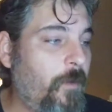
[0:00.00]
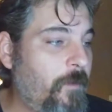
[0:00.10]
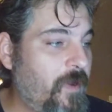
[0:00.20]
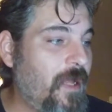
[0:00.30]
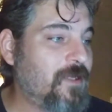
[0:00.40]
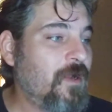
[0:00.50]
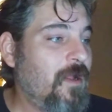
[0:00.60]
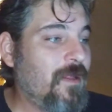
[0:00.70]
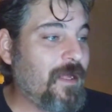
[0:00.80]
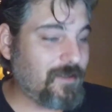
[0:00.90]
I mean, that's
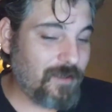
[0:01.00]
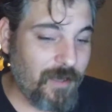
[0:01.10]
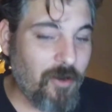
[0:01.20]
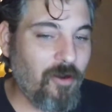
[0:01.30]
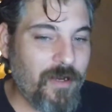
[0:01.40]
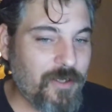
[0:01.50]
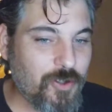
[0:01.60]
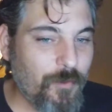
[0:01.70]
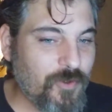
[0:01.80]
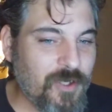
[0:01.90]
that's literally. It's
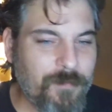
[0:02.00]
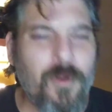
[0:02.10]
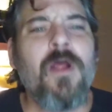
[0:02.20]
almost like